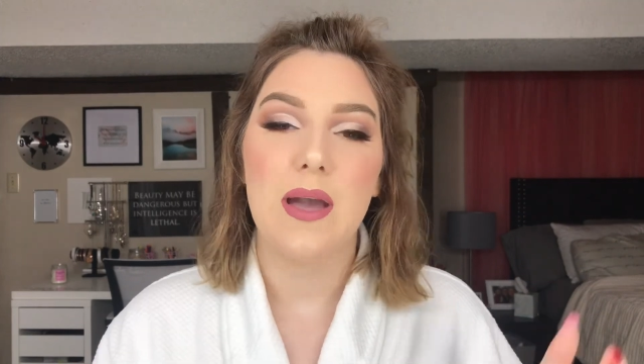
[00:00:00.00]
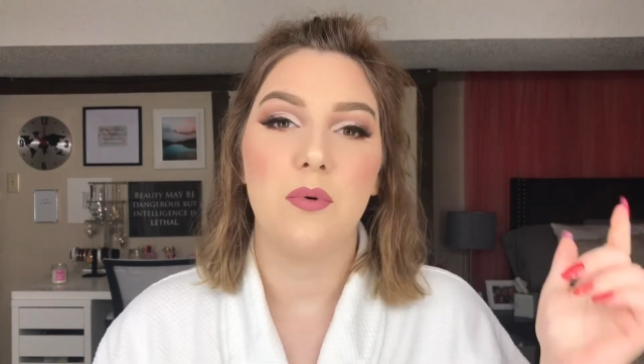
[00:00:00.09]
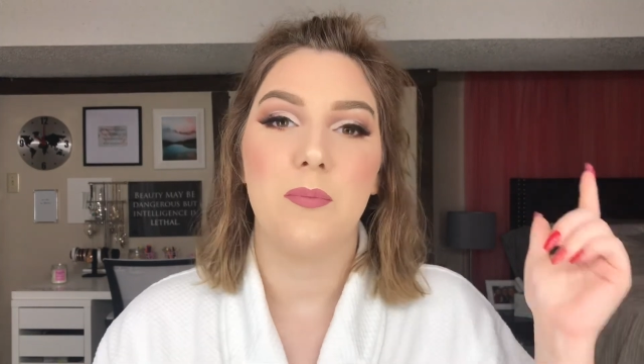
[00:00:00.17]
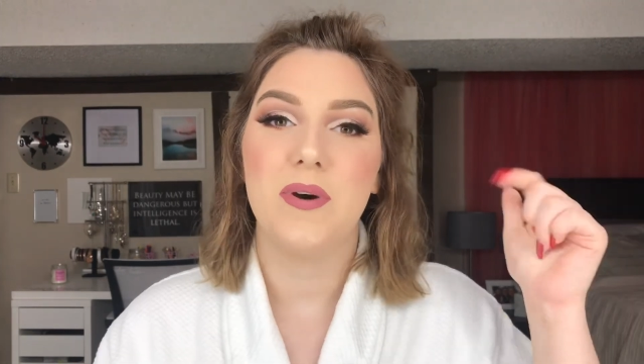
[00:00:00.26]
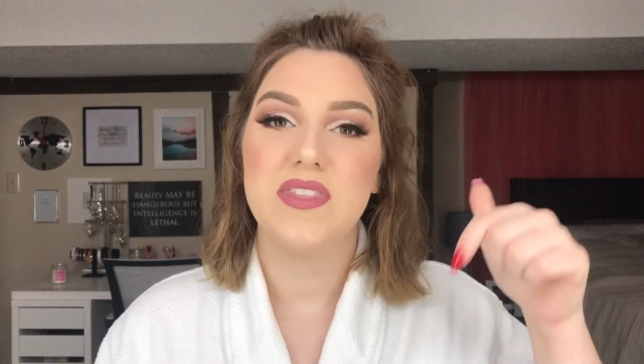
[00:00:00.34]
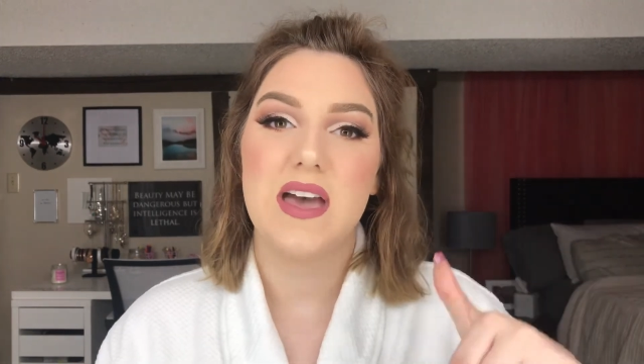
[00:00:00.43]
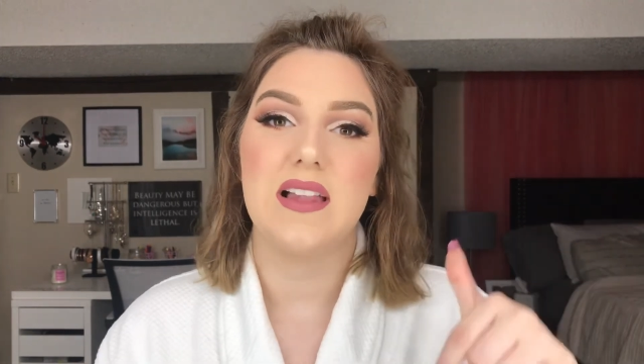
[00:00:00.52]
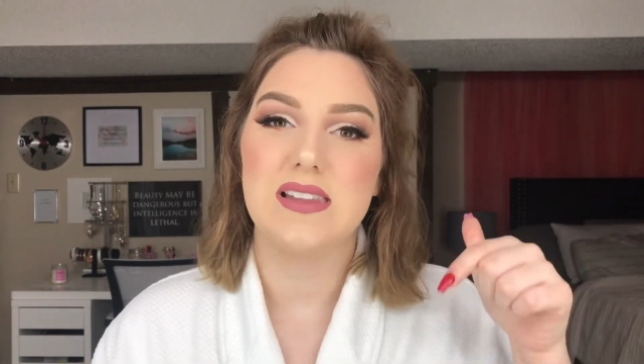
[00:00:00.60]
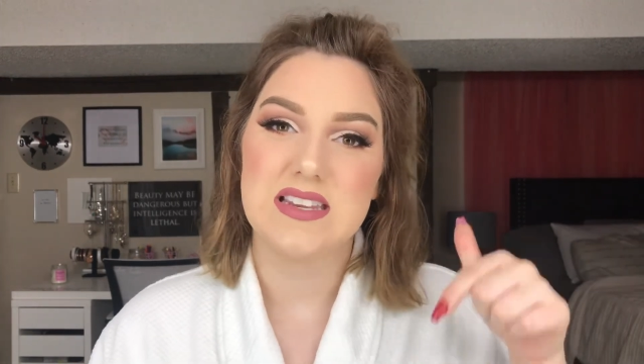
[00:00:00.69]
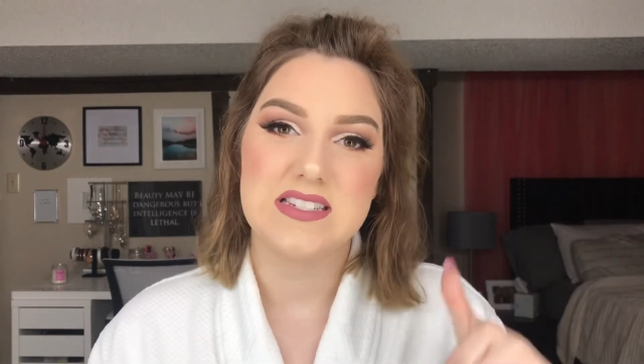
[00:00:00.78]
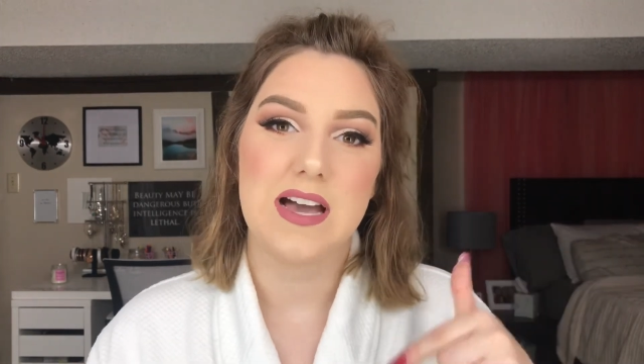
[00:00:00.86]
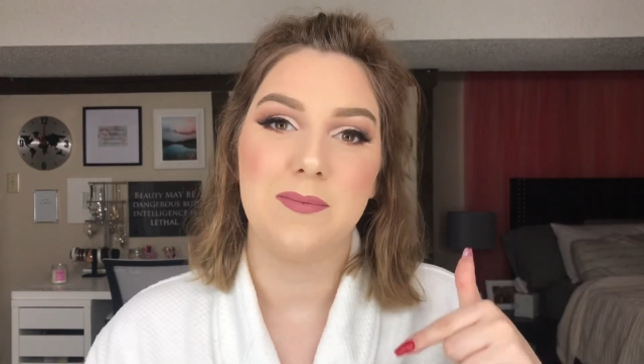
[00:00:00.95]
I will put that
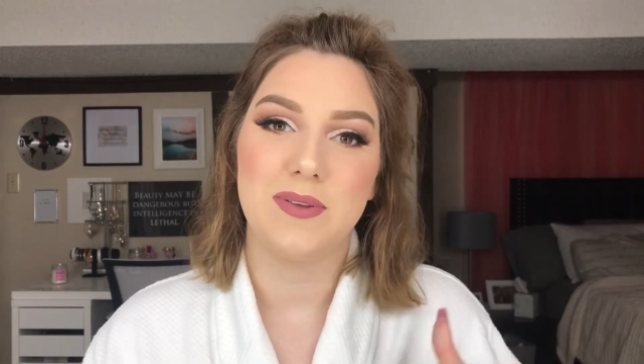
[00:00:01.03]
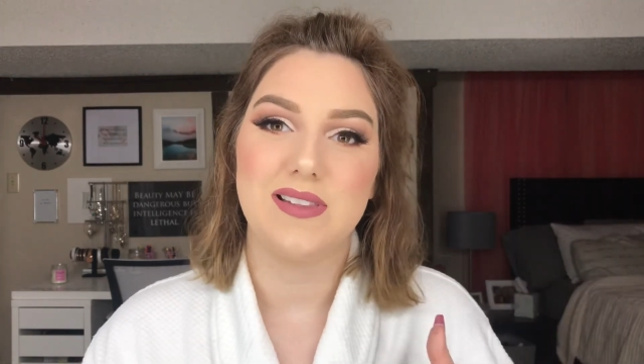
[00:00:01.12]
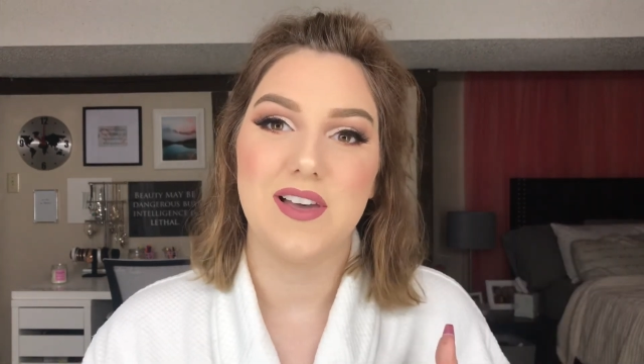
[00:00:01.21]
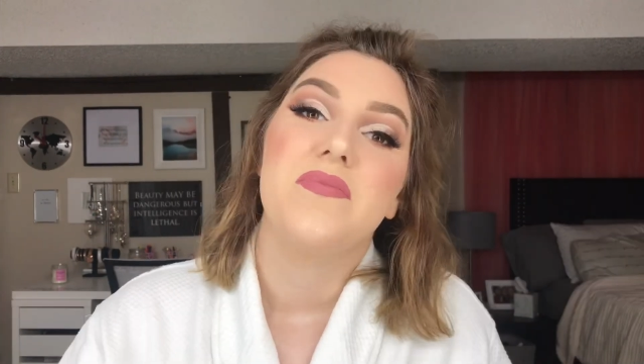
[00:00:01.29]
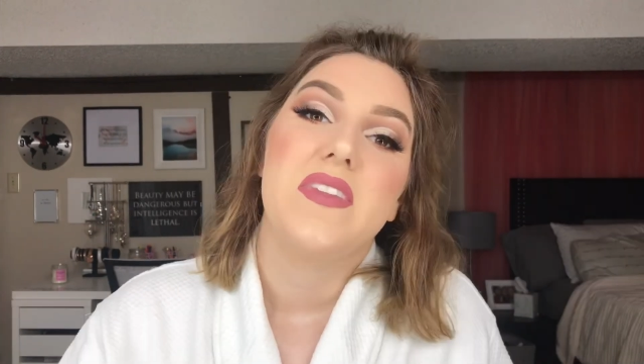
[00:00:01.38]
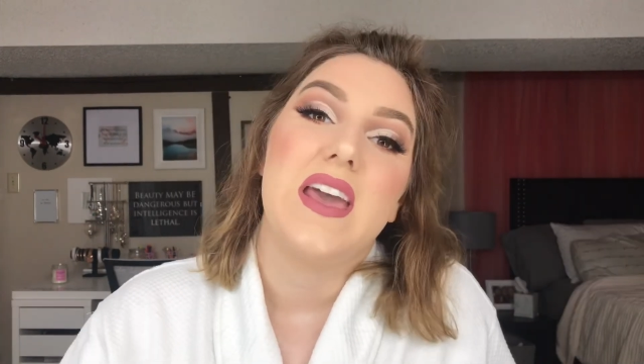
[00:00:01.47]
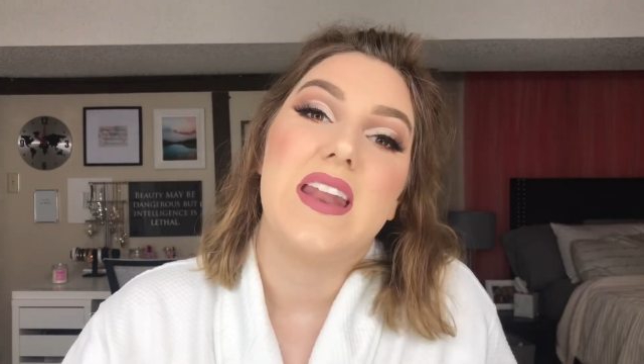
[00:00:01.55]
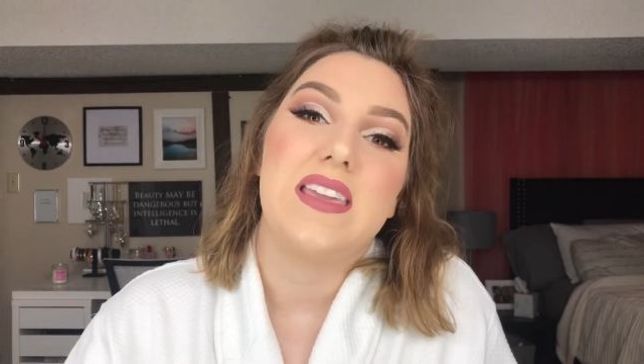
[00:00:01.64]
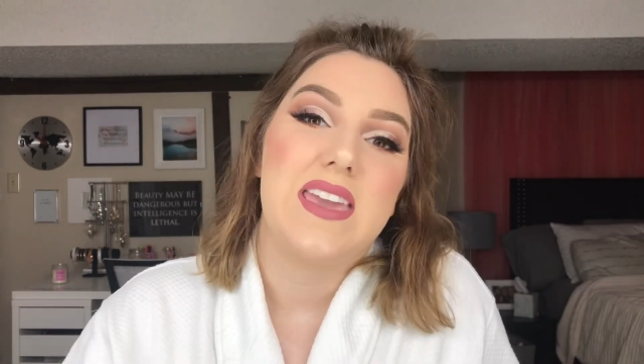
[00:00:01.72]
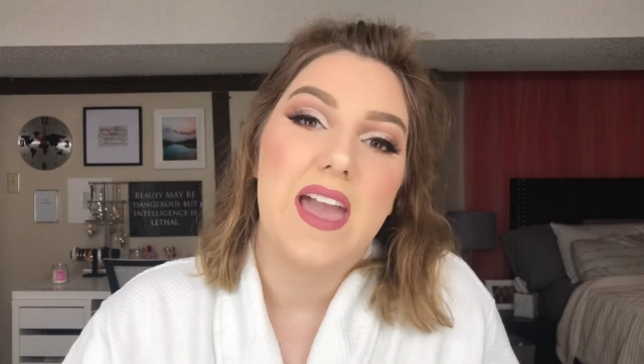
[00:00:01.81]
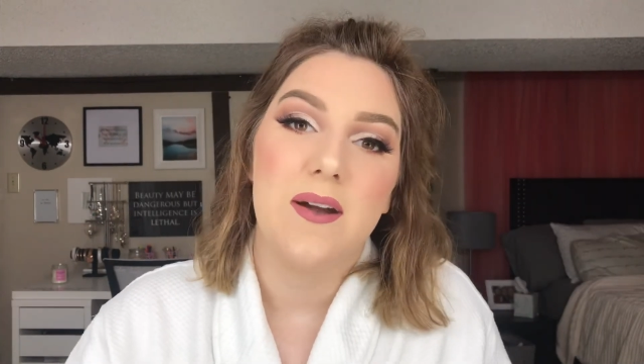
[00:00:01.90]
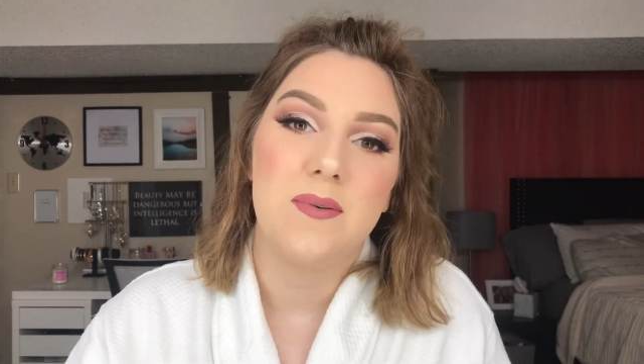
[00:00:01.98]
link down below, and I
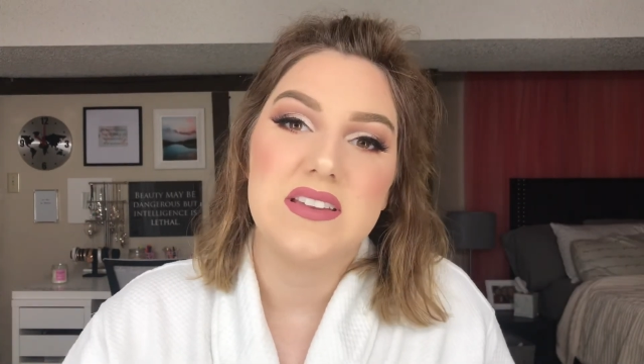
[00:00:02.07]
can't